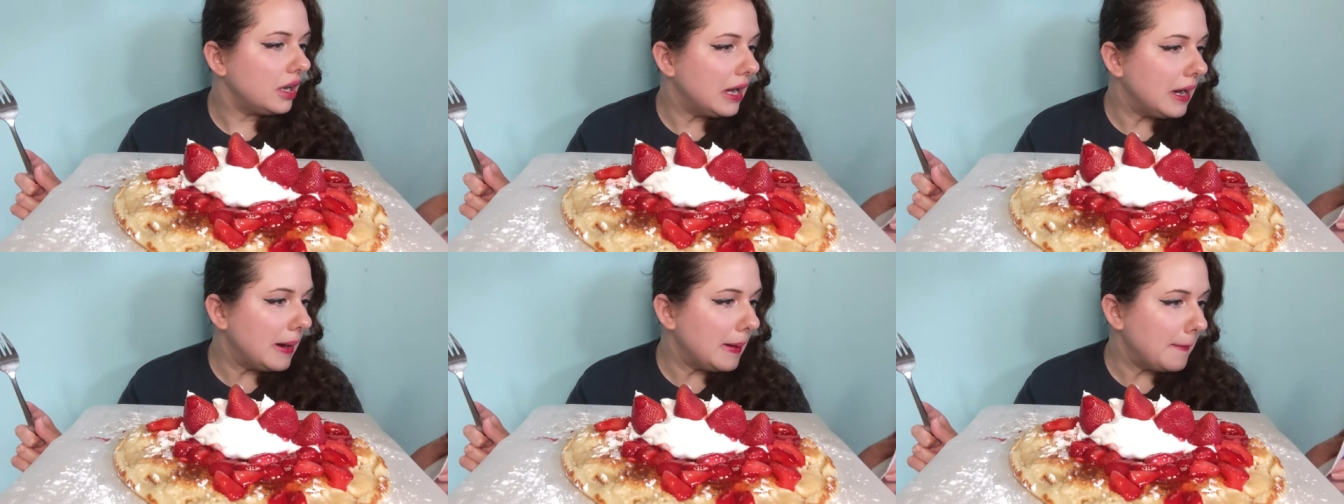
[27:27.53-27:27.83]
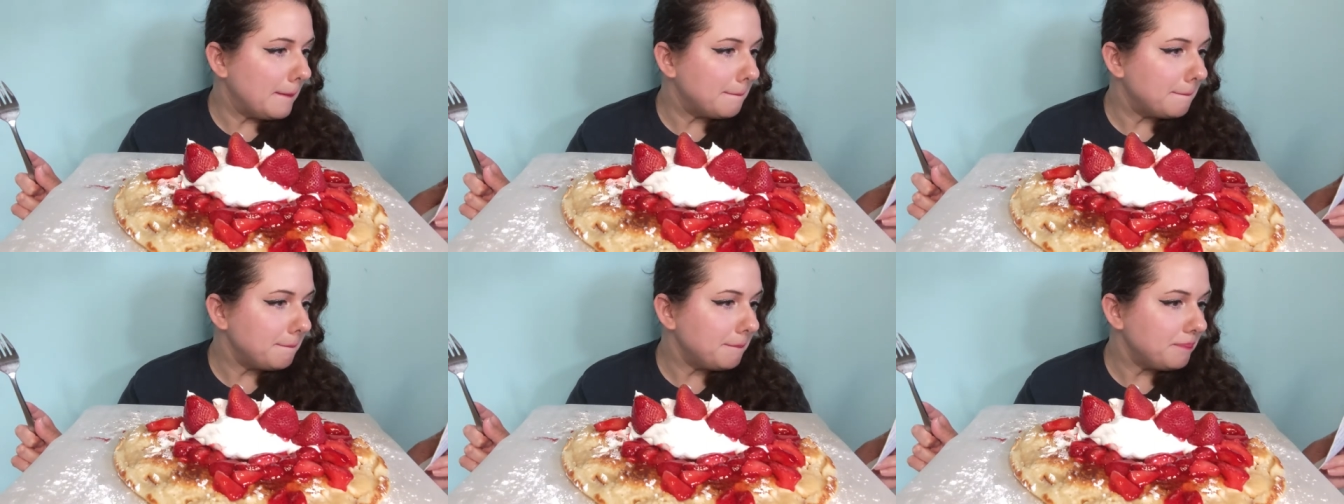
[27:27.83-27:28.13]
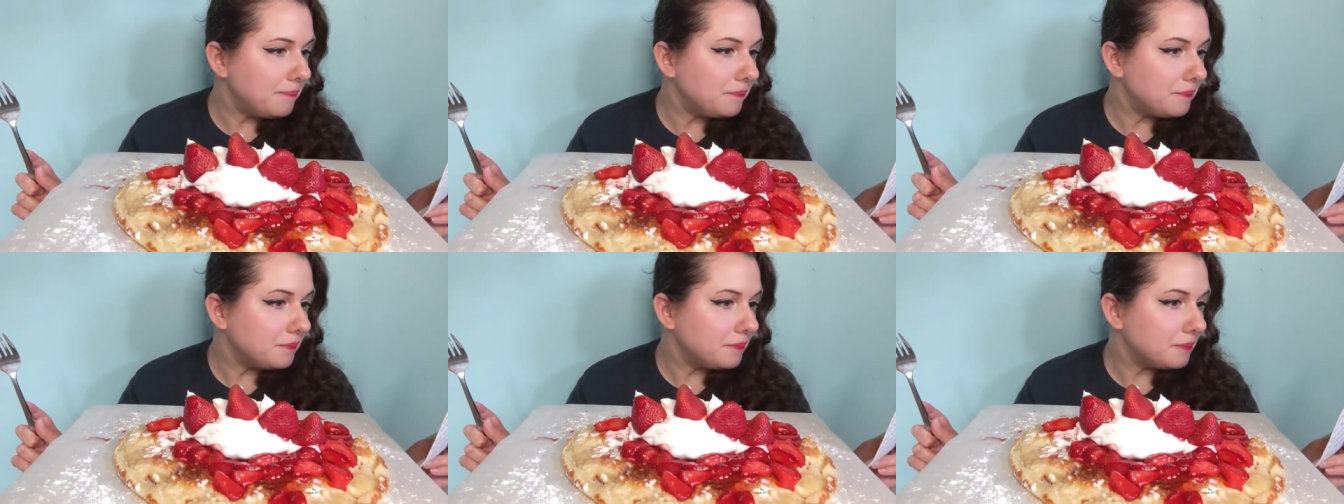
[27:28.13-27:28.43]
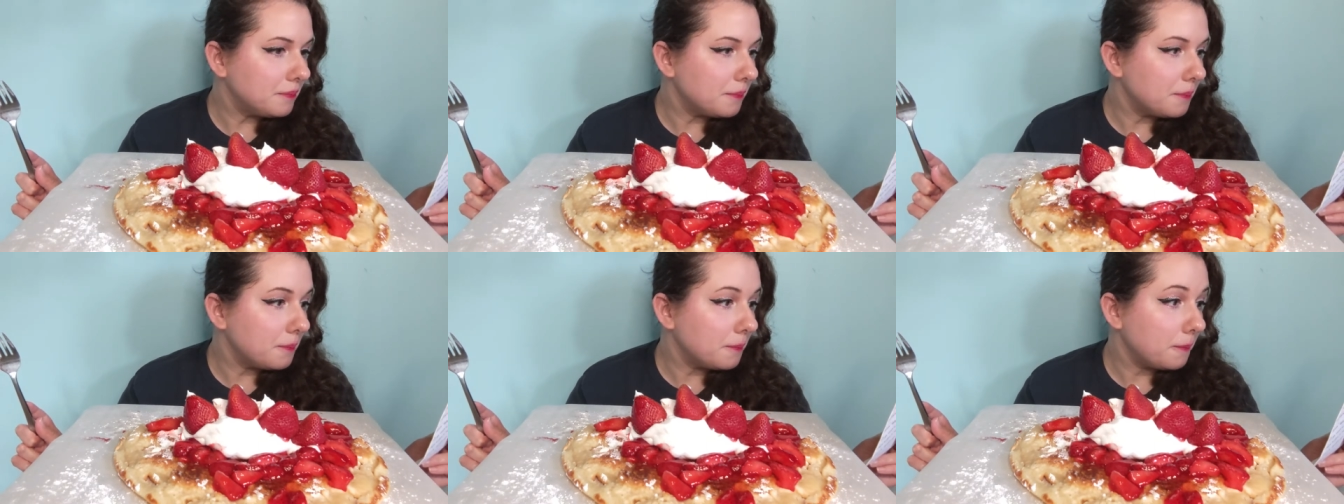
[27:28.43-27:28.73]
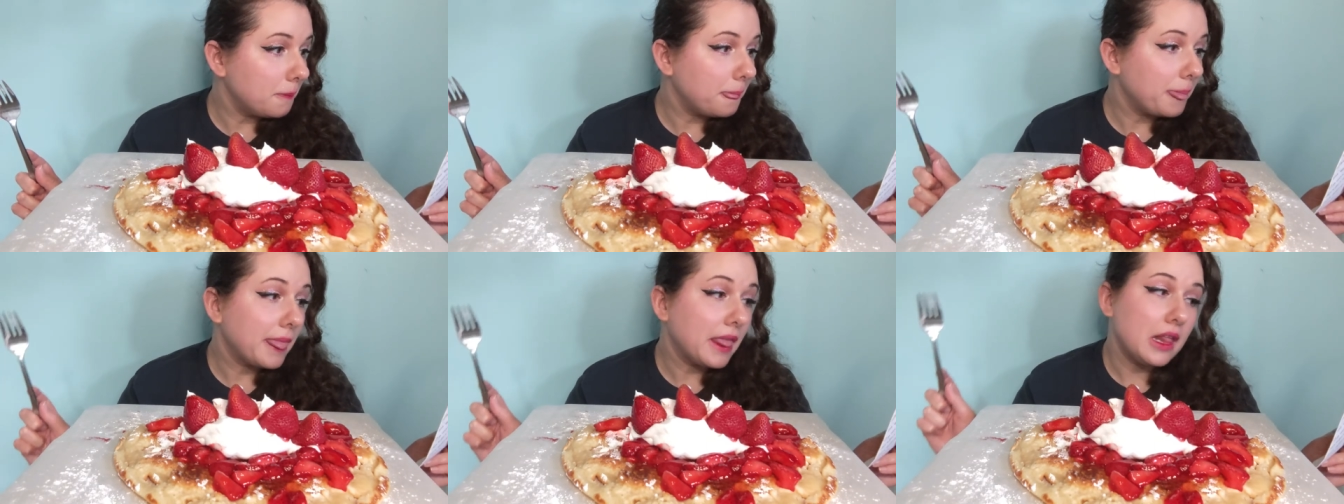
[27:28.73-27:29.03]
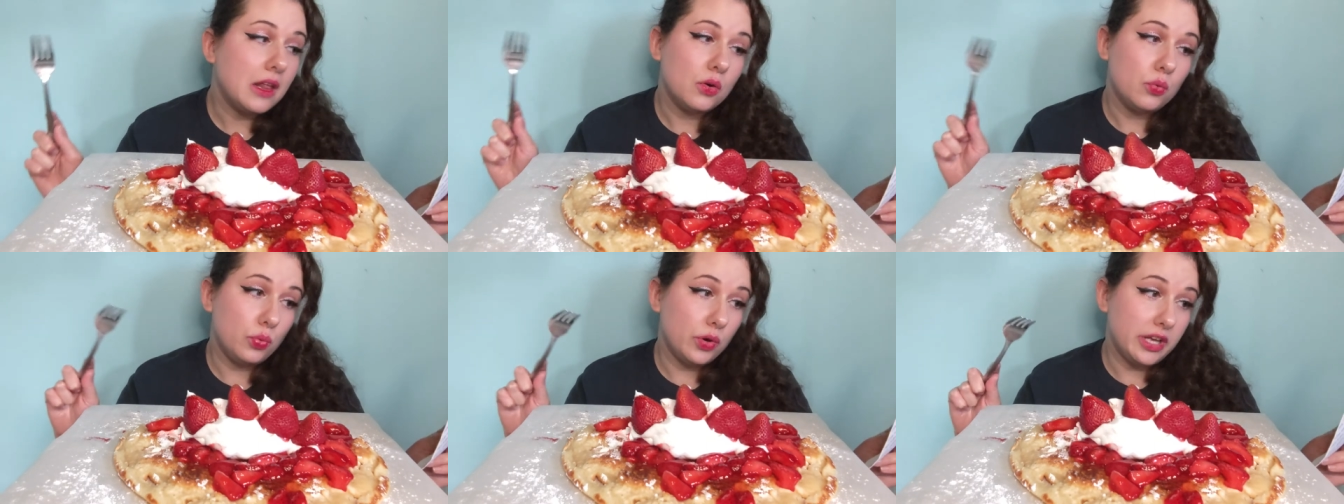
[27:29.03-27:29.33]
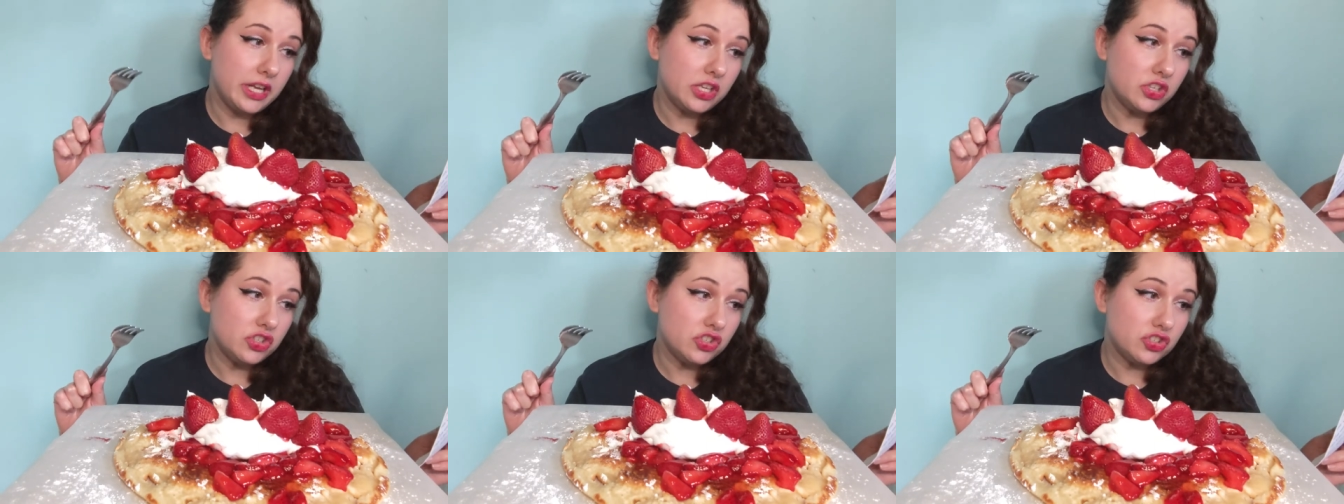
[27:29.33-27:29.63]
Um,
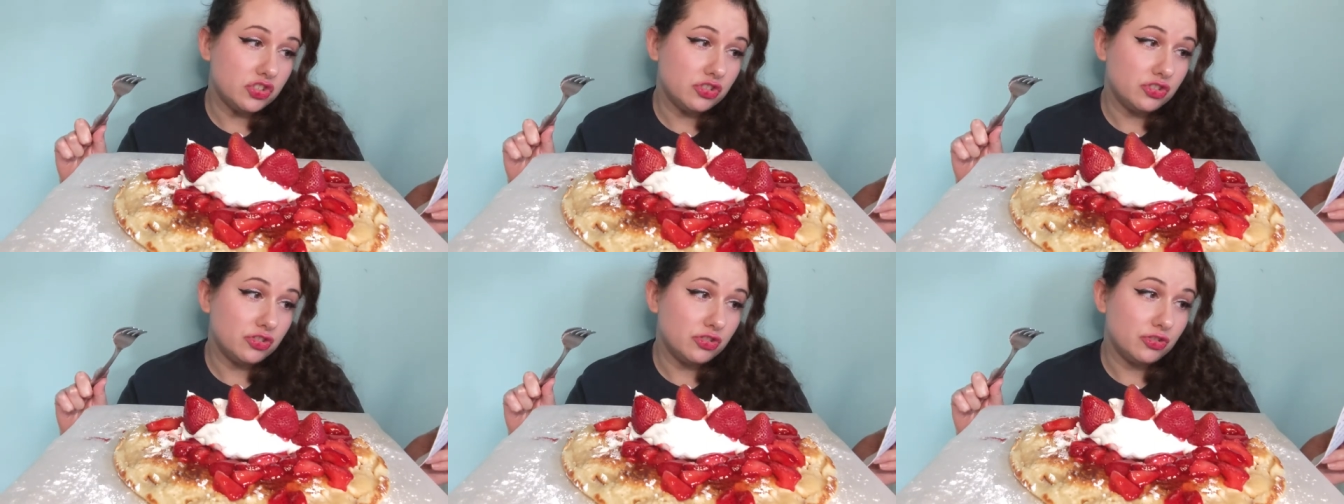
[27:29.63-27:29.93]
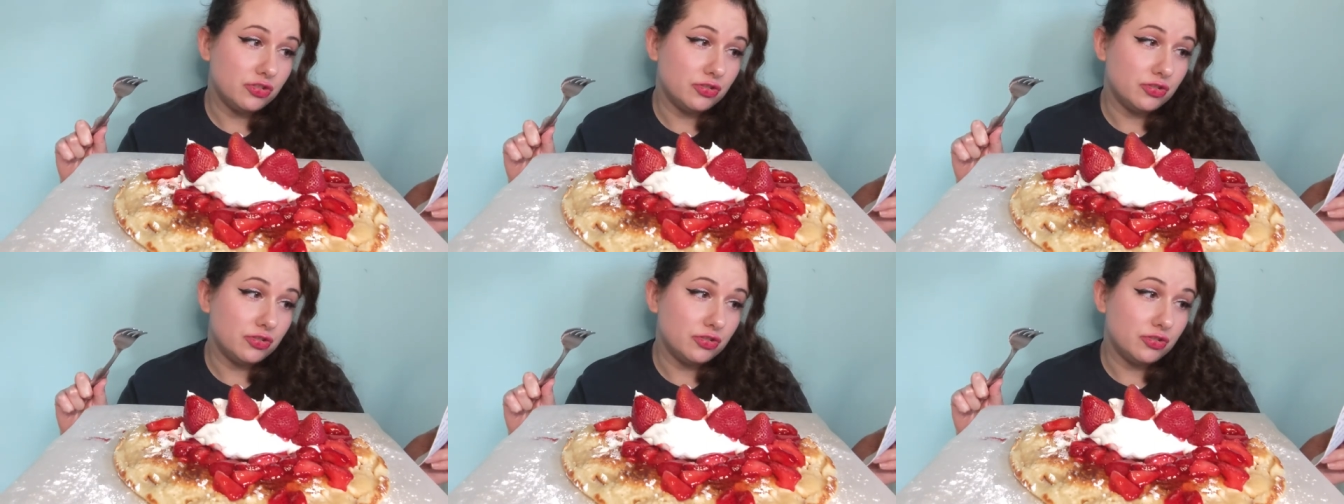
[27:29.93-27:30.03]
which